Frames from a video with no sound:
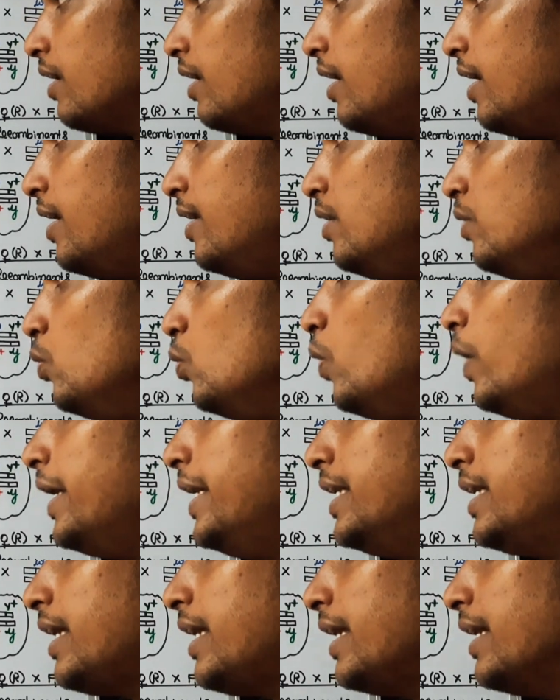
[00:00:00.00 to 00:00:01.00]
and
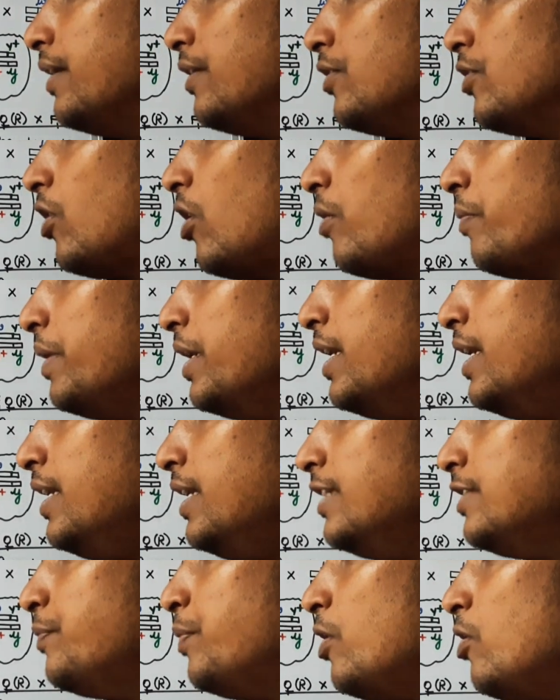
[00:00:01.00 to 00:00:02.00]
white eye. Dominant
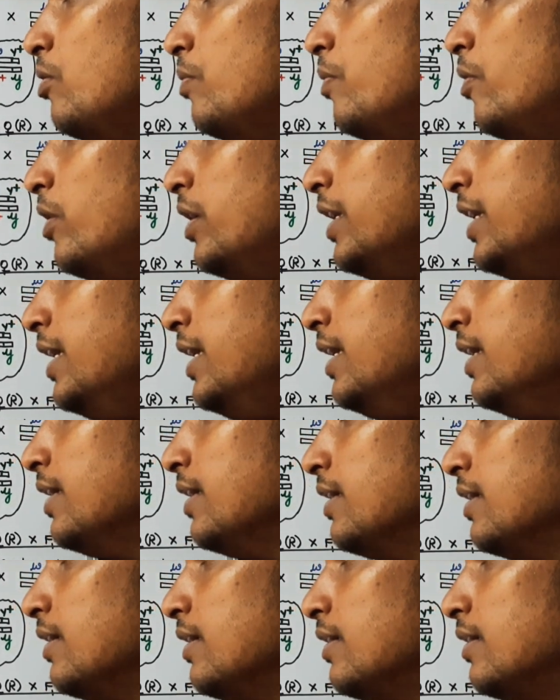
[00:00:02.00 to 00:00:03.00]
is brown body,
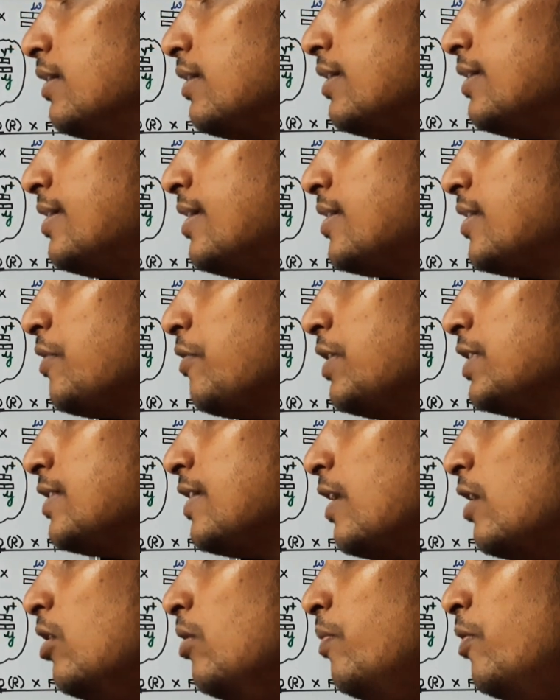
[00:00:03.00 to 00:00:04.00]
recessive is
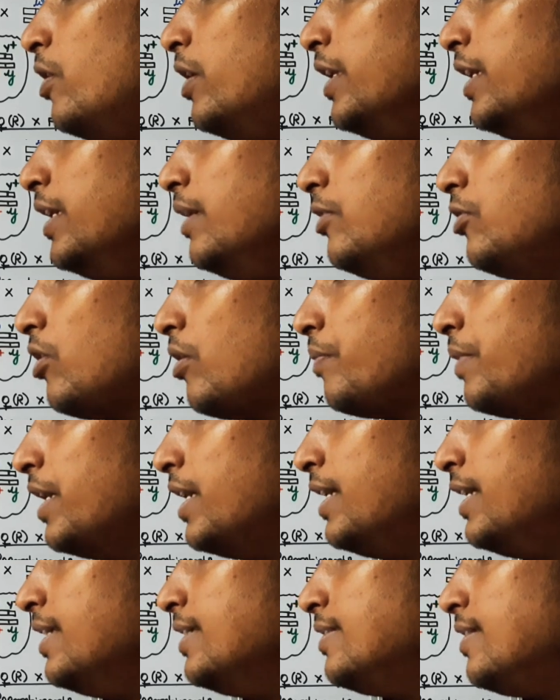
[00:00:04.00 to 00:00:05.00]
yellow body,
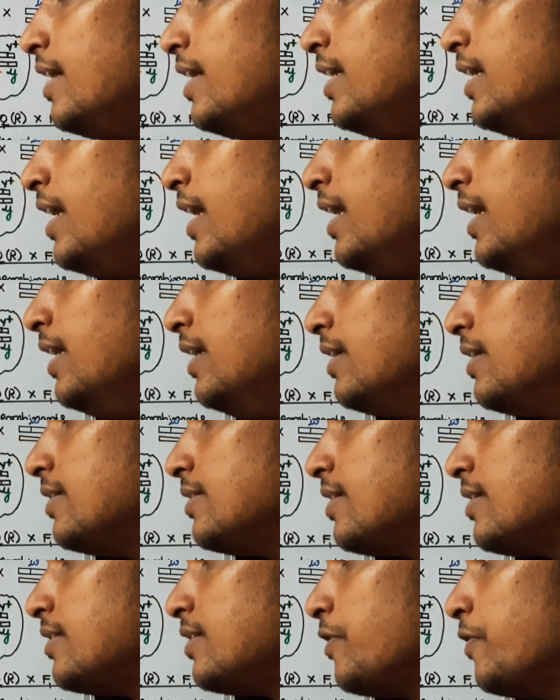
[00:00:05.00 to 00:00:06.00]
dominant is red eye,
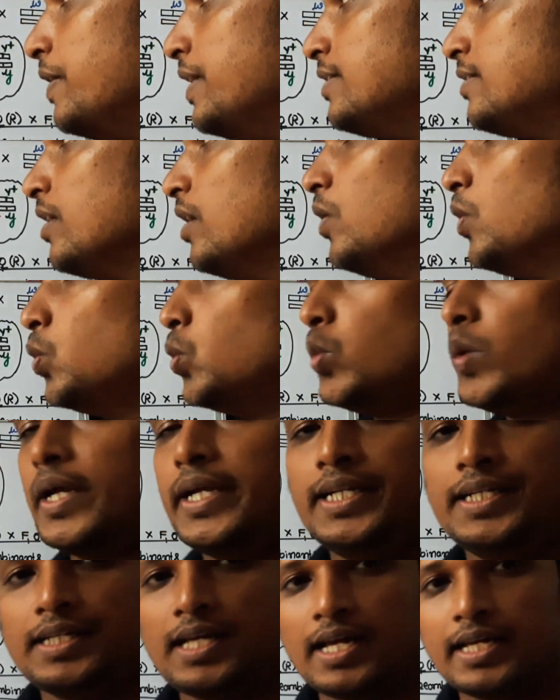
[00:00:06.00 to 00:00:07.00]
recessive is
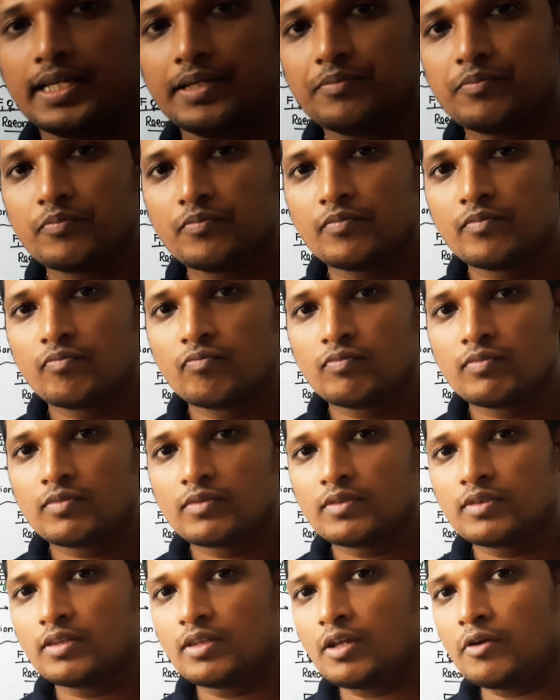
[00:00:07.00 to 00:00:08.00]
white eye.
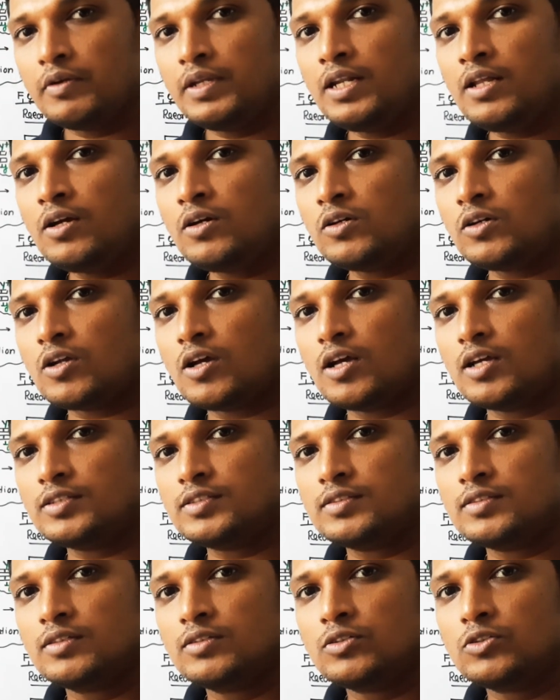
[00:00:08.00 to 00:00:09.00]
Now in a
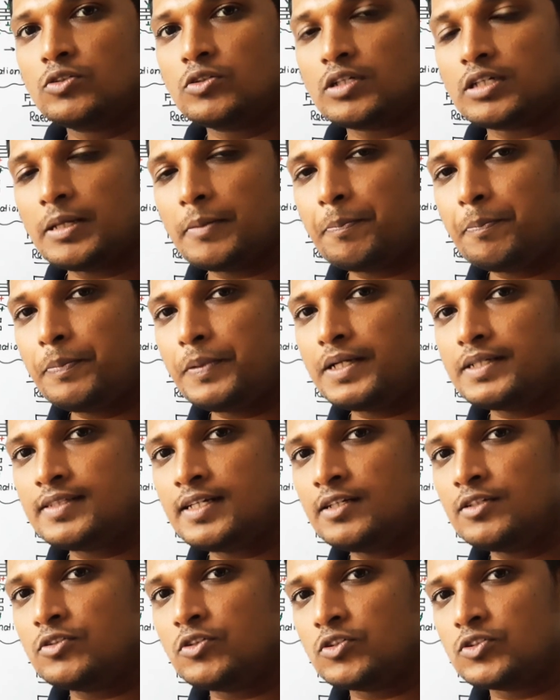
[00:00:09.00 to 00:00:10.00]
cross, to
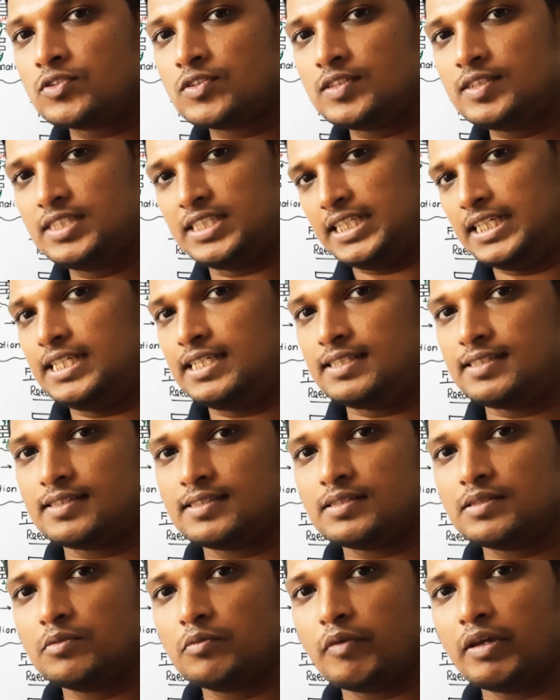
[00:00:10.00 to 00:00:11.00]
represent those
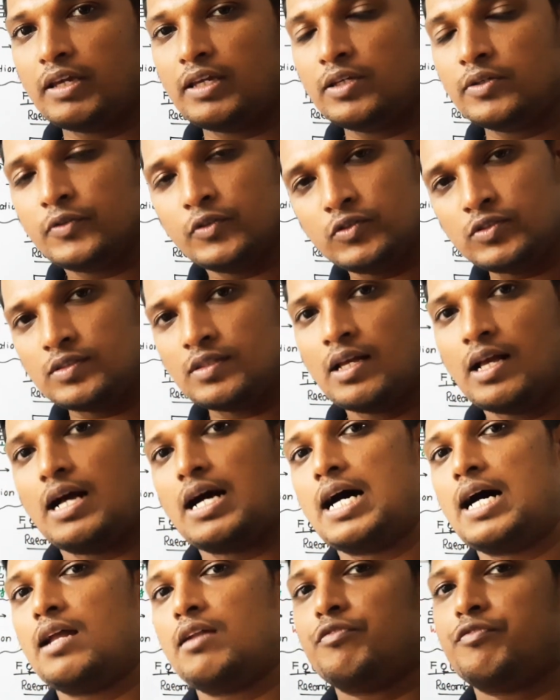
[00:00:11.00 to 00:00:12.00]
genes, we use
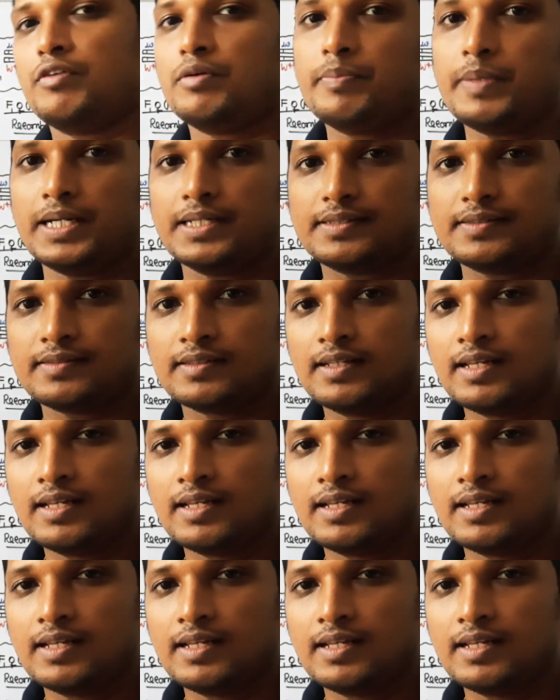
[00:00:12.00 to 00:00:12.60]
alphabets